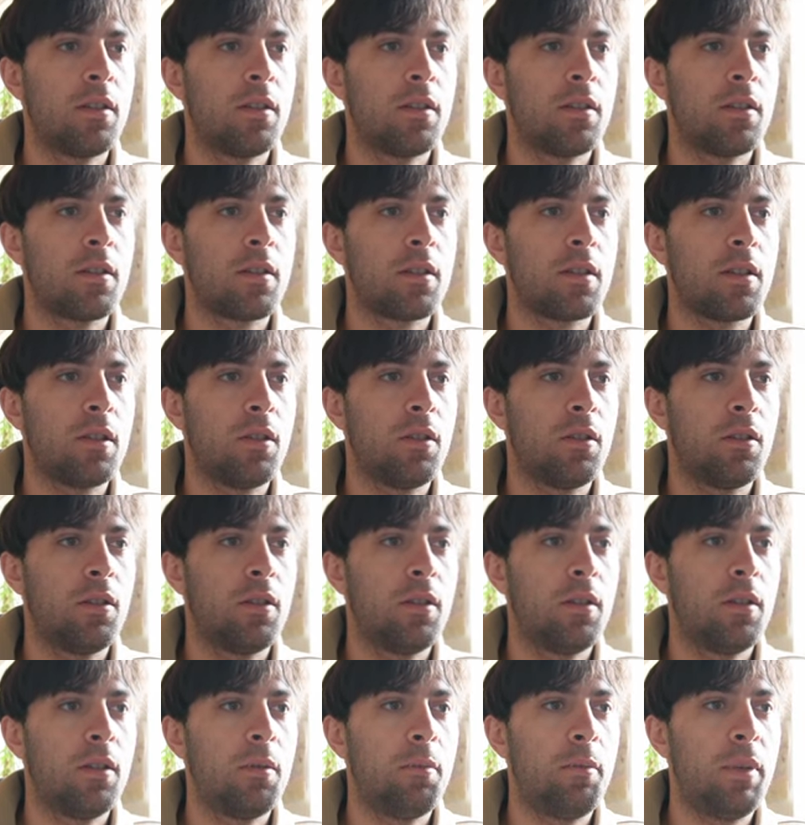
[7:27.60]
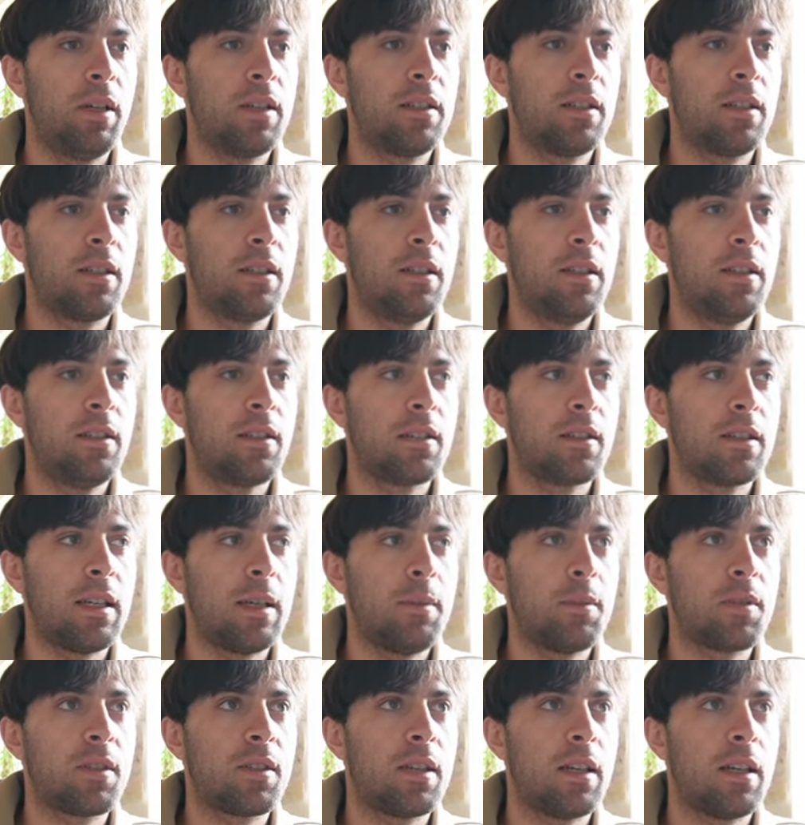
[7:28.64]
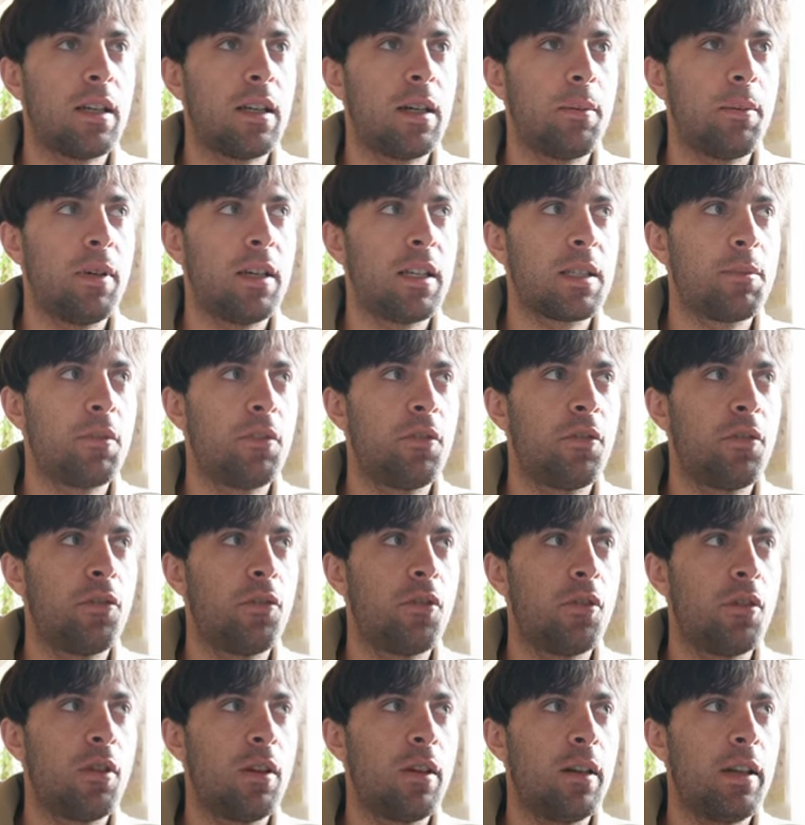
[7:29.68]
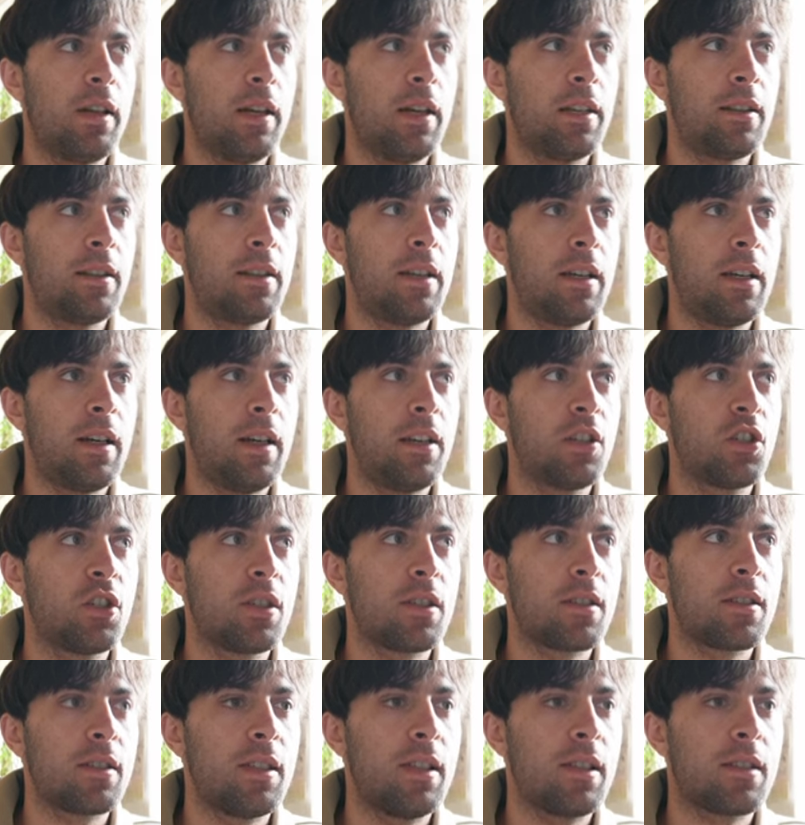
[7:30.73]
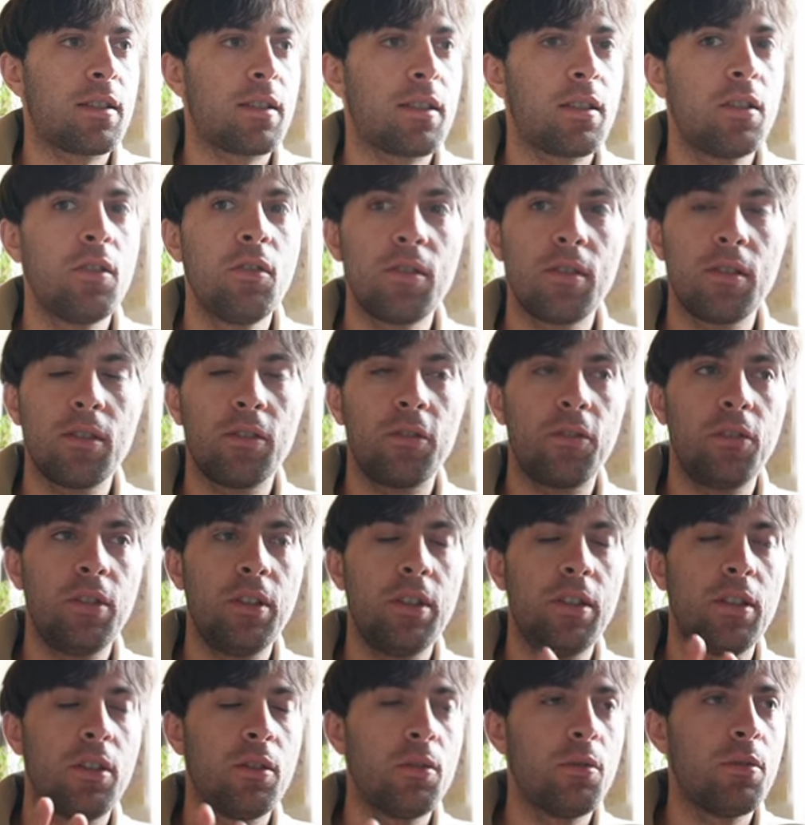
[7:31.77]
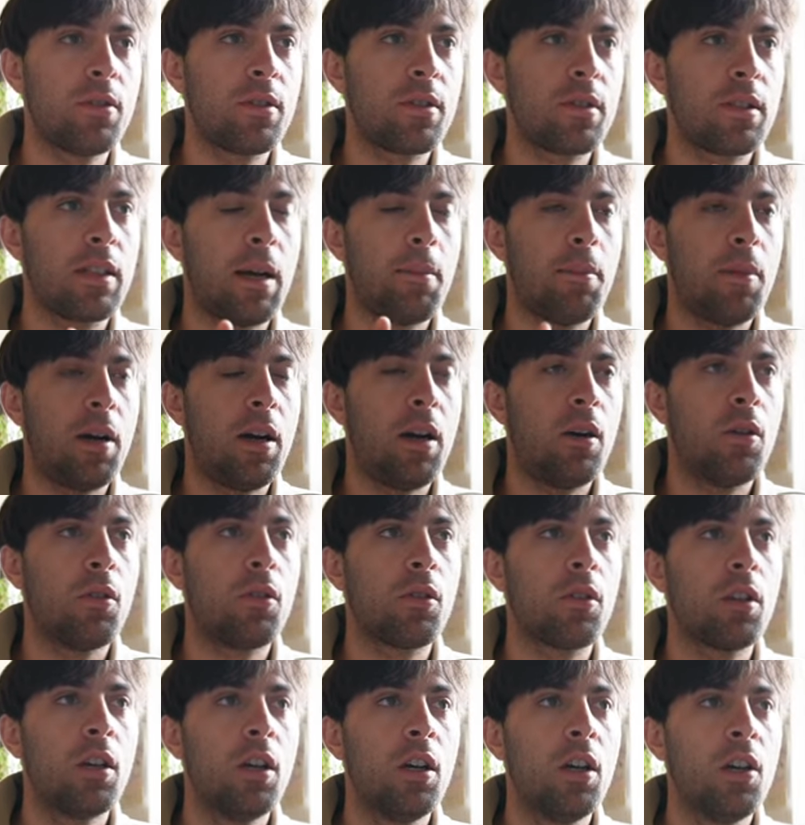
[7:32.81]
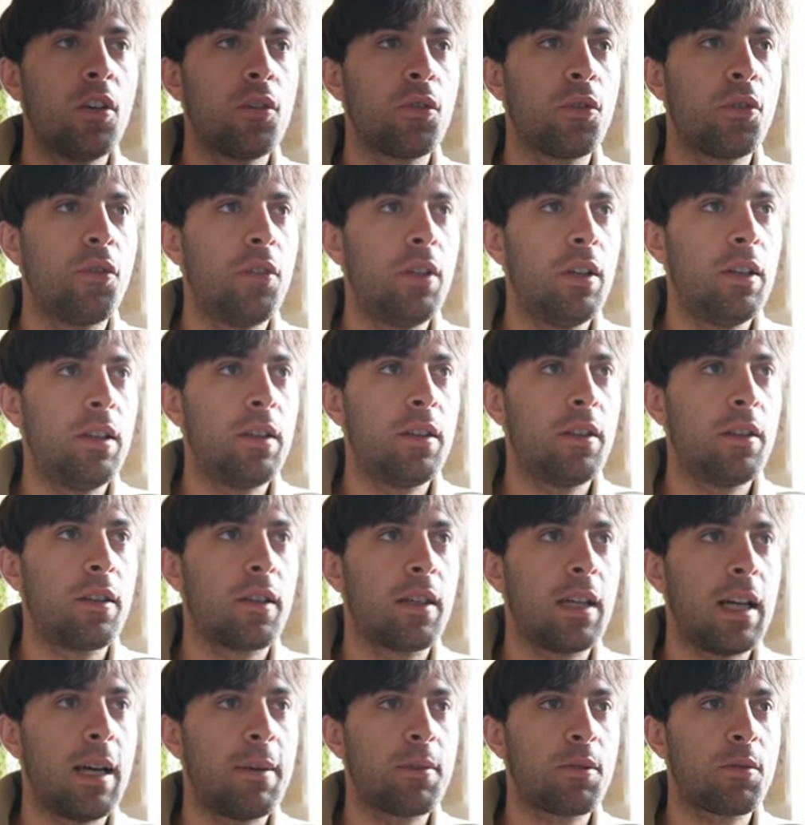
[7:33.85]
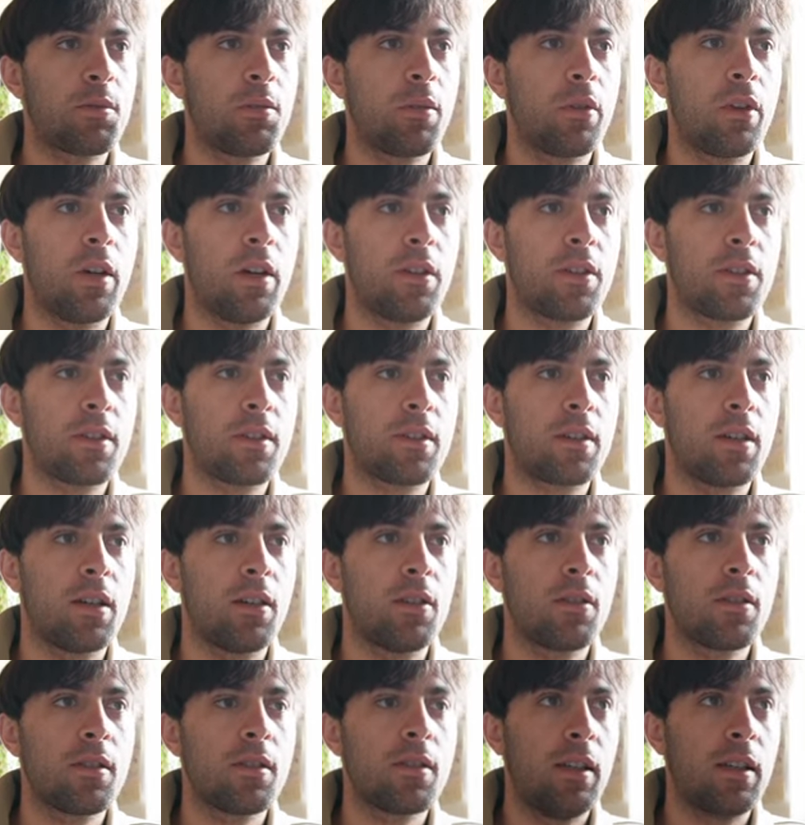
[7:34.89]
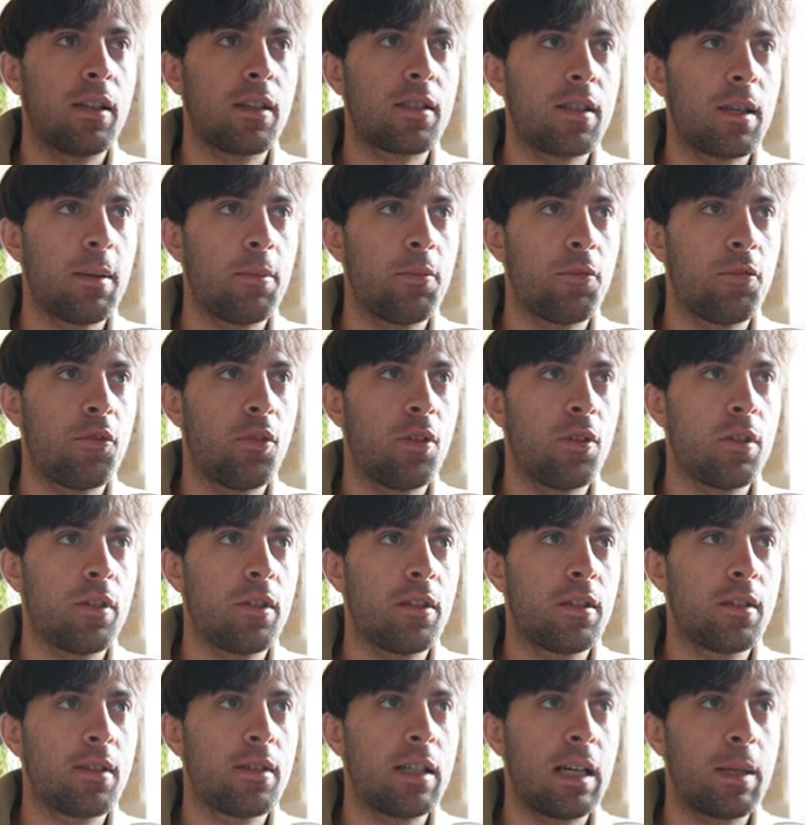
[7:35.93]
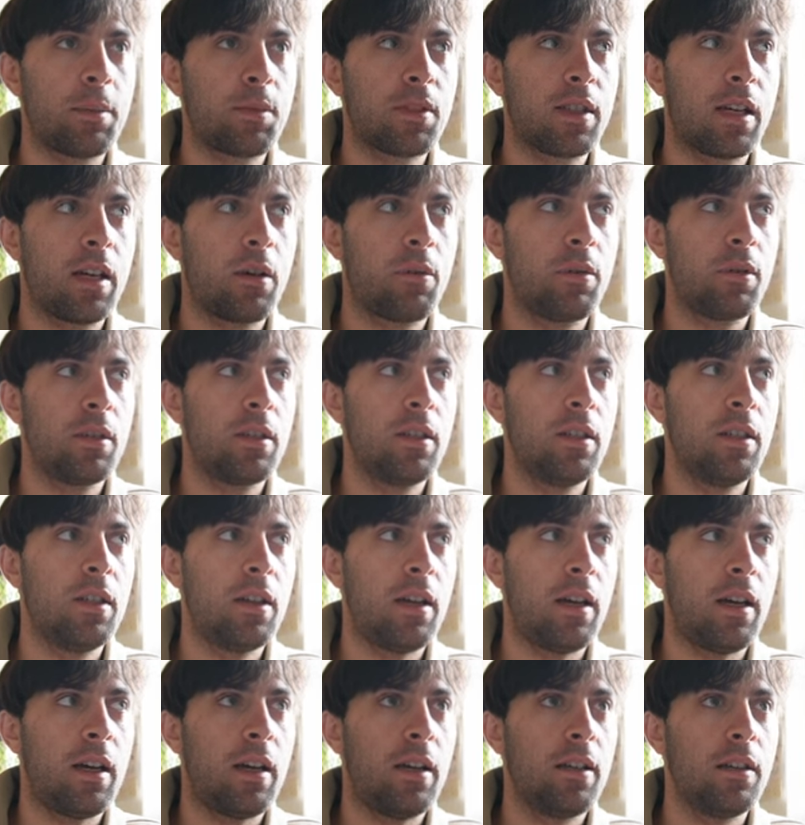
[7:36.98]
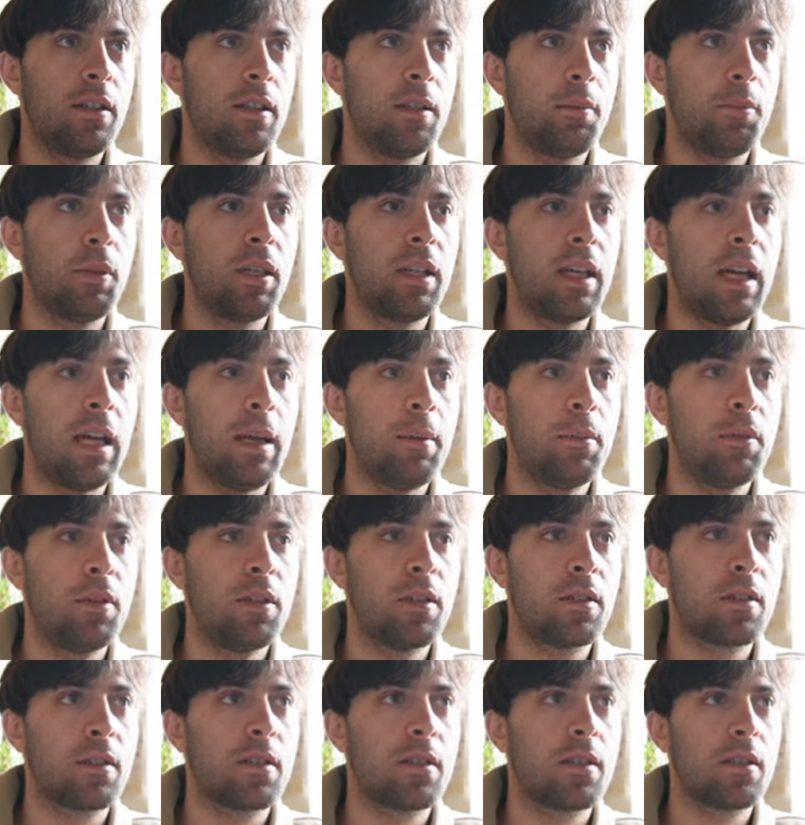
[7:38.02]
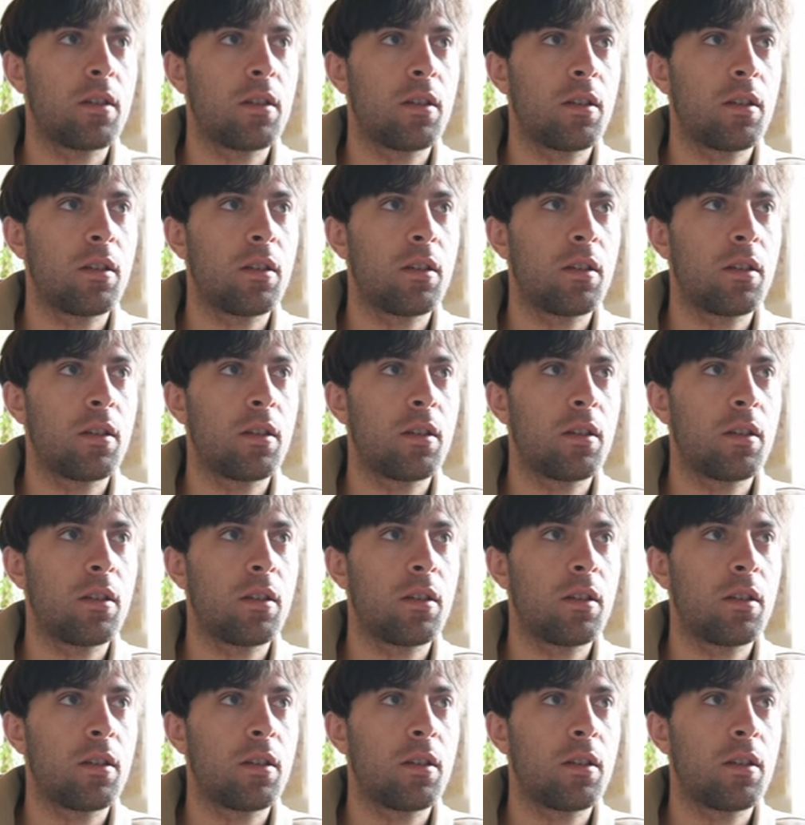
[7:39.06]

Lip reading: So basically the same setup as before, and then I just exclusively used Jamahook to fill in the gaps with other sounds, except for this dub siren here, and it became this.